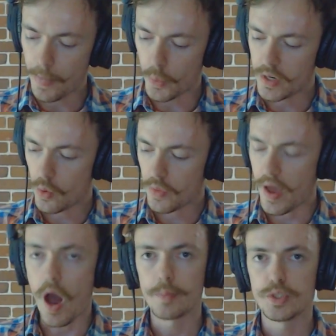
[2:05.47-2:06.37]
We know
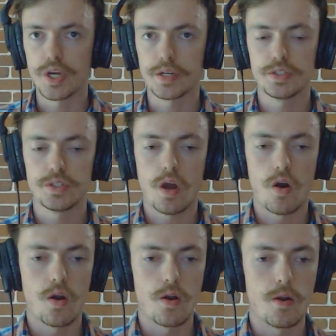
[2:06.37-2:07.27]
that objects
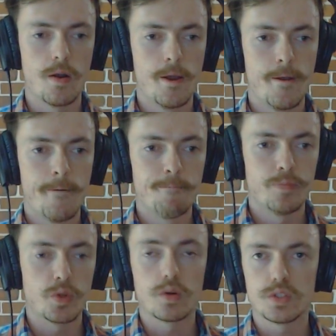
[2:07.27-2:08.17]
are
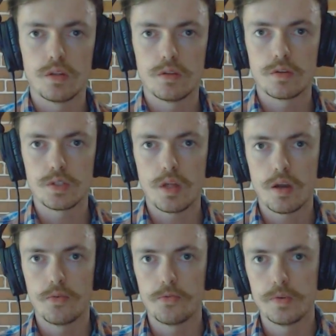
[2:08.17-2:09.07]
there is, there's a lot
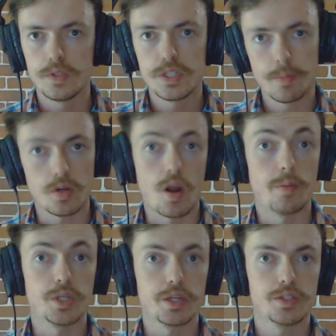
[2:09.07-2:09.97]
of similar
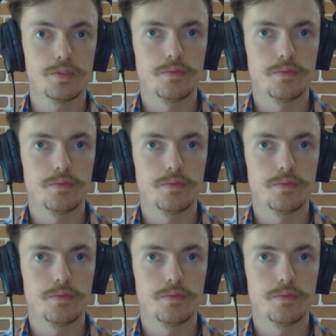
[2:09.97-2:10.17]
objects.